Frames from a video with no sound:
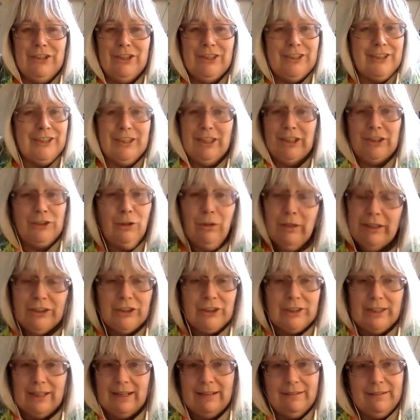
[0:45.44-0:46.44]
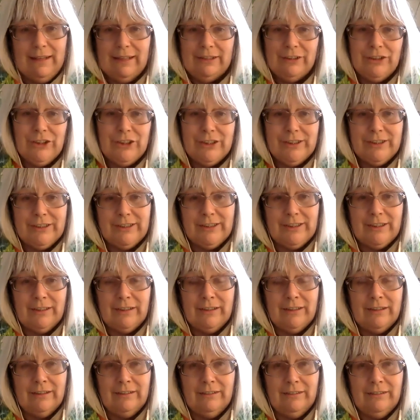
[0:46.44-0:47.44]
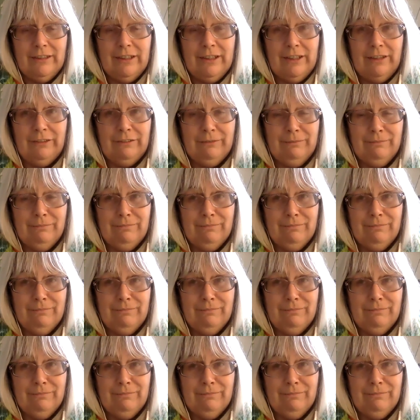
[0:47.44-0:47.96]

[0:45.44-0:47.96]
just acknowledge it. And just, you know,